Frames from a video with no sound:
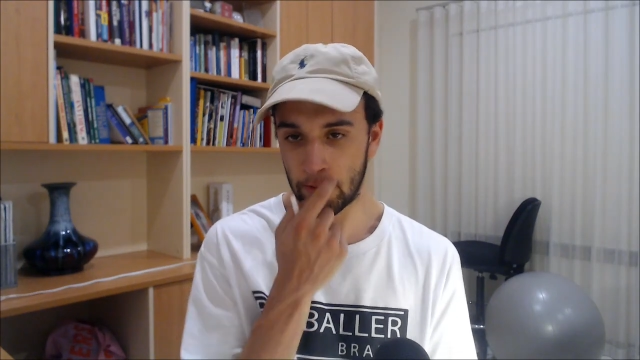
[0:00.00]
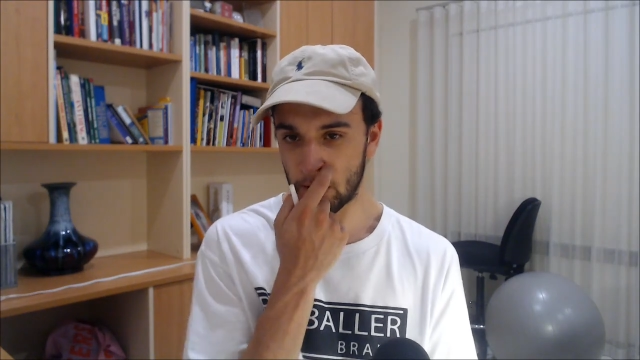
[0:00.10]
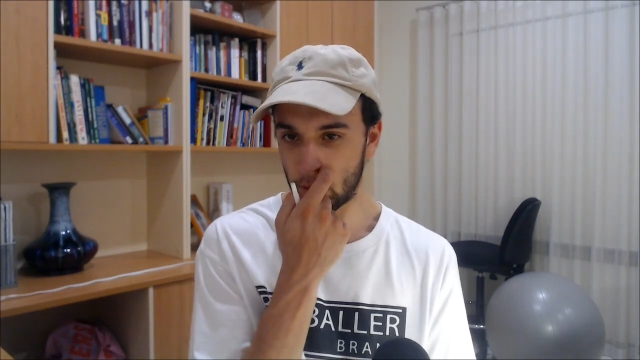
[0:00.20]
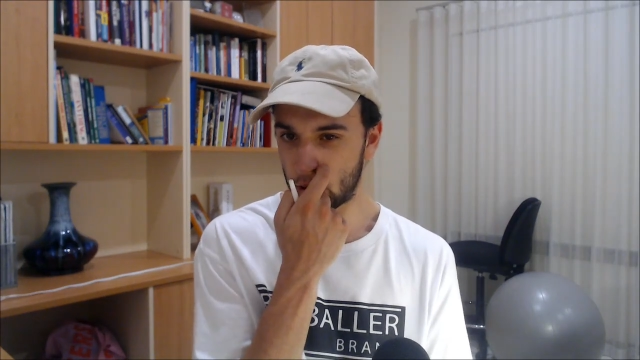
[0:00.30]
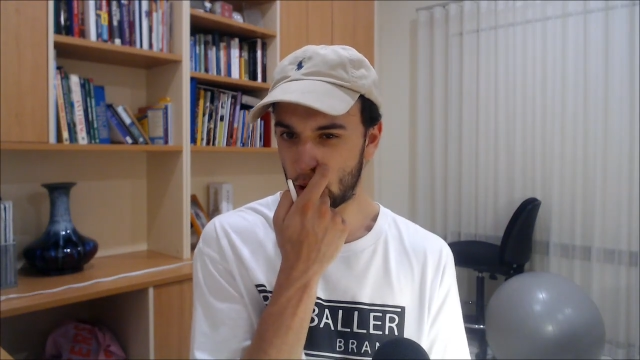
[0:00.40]

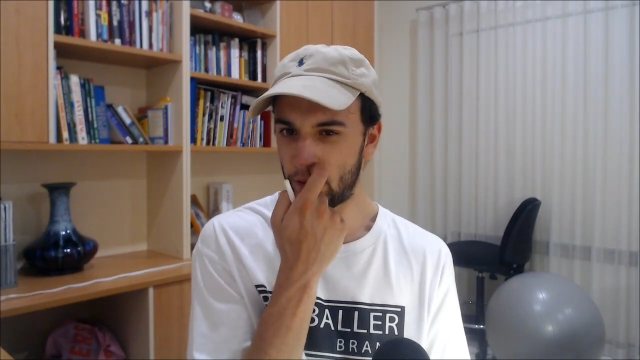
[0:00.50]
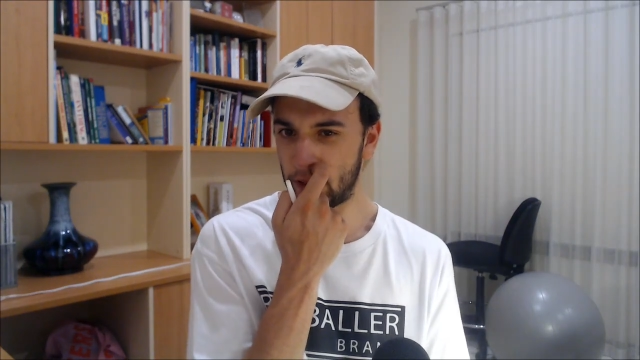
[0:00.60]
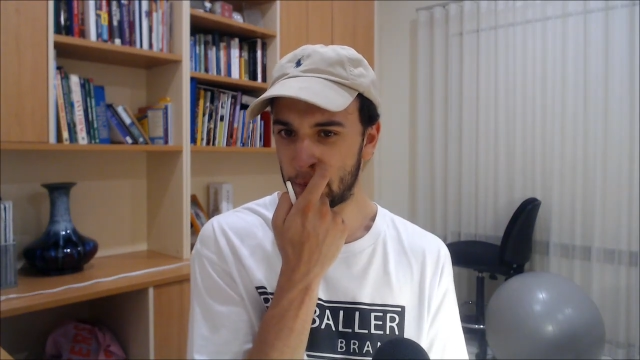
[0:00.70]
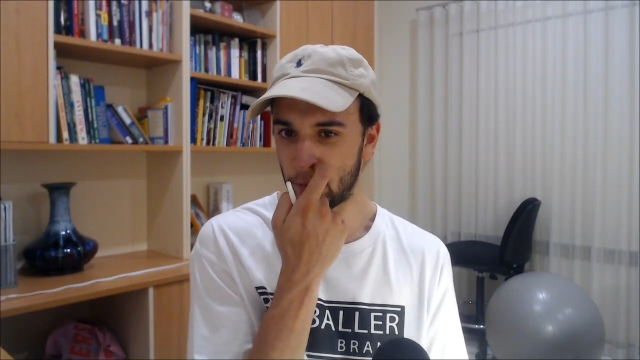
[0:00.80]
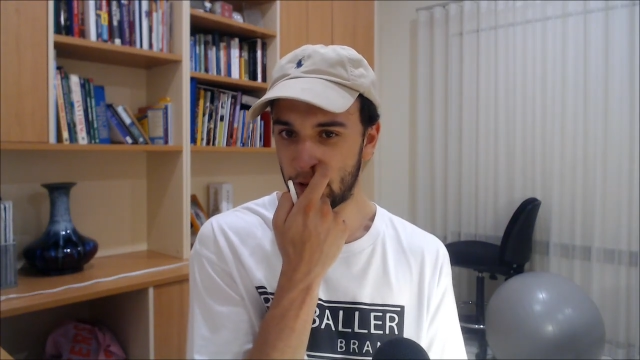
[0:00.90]
So we'll just go over
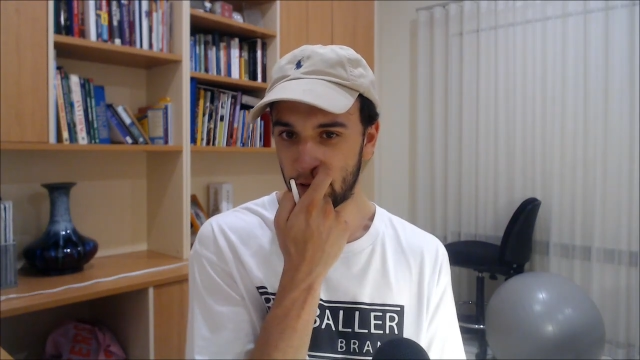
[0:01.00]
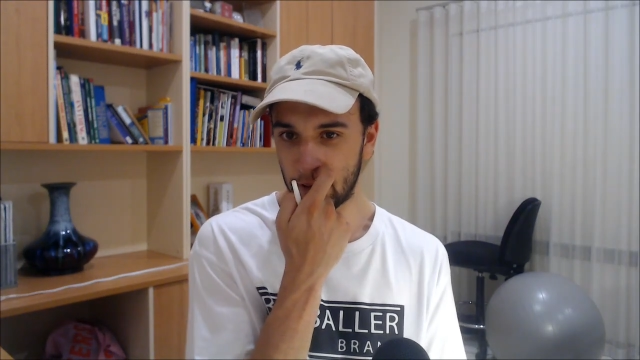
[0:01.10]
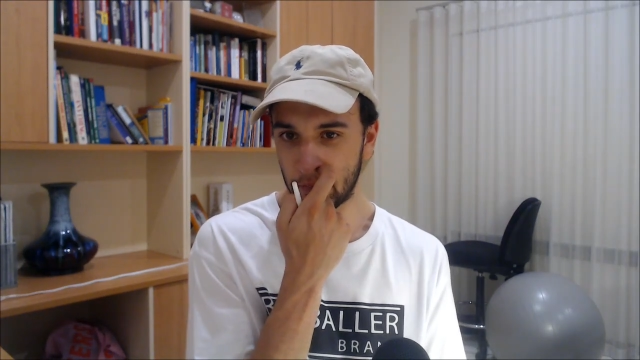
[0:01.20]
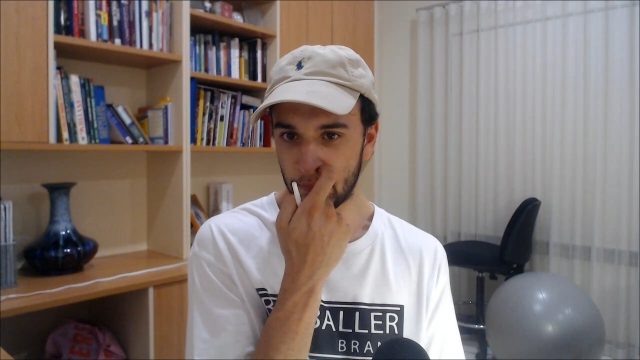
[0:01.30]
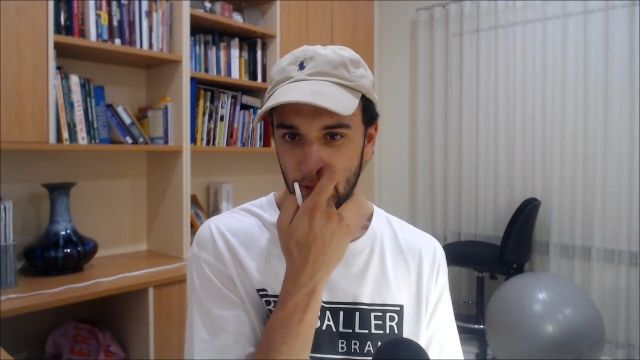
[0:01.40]
them
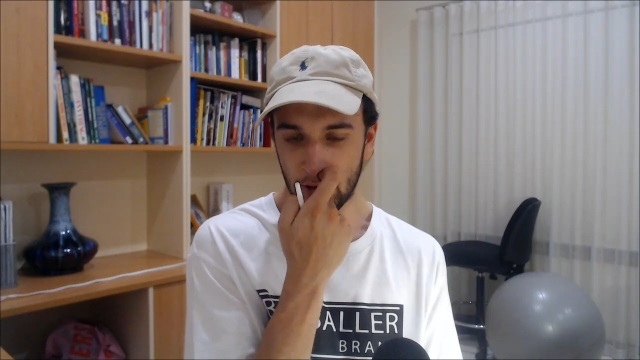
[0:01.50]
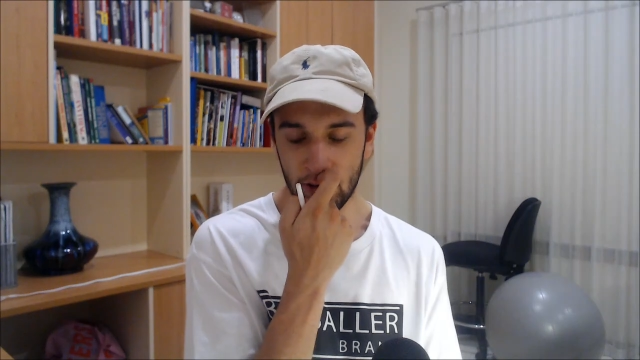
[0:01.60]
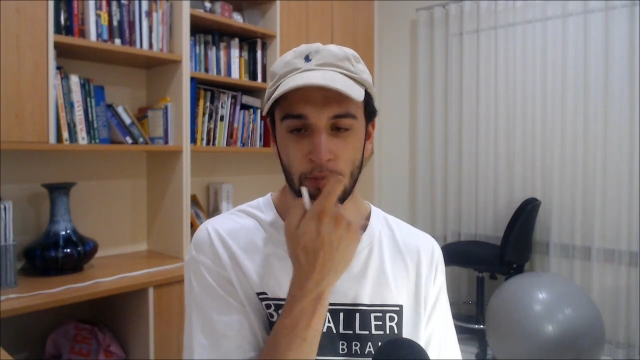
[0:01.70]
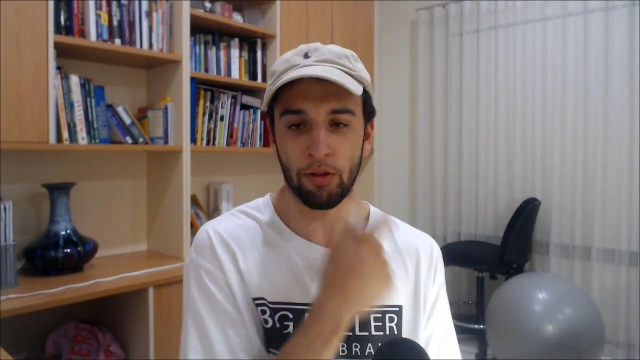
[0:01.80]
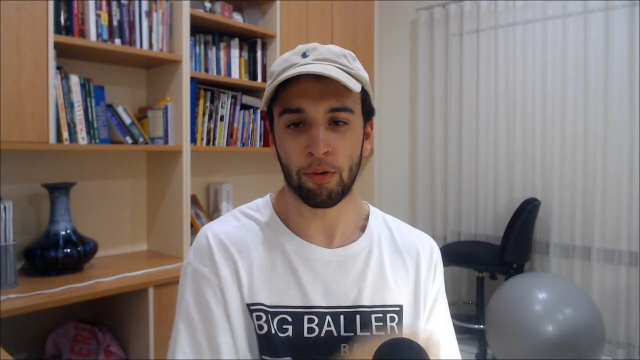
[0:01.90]
briefly.
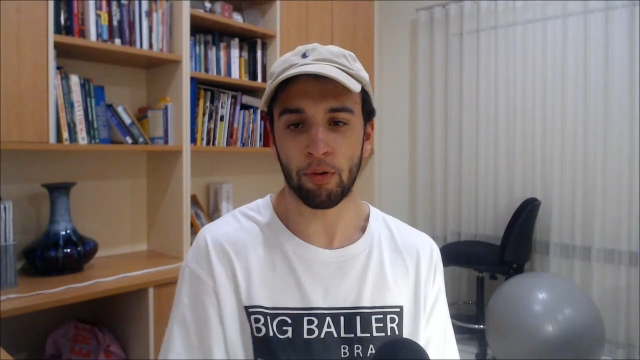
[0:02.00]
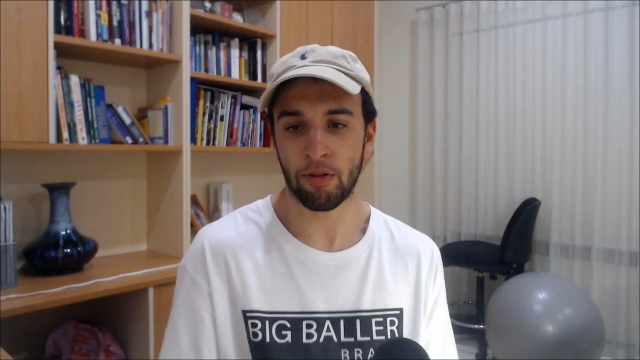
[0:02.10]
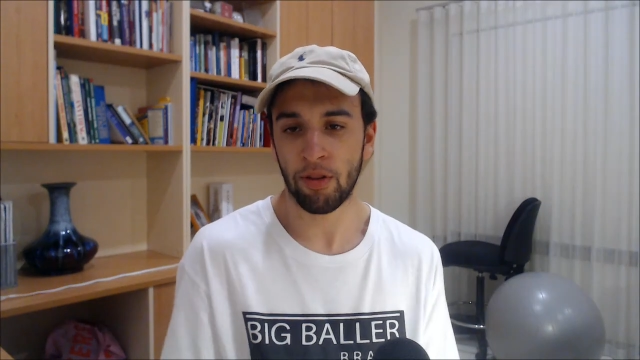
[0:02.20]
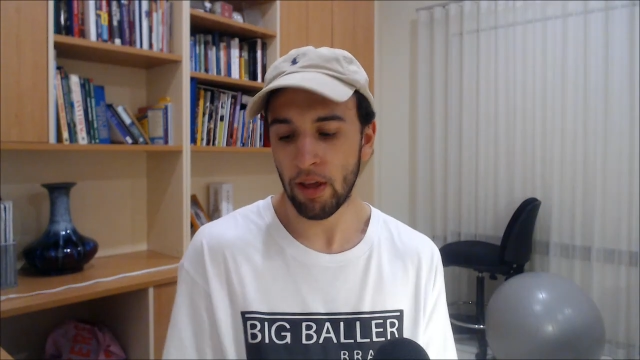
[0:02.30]
Just my thoughts.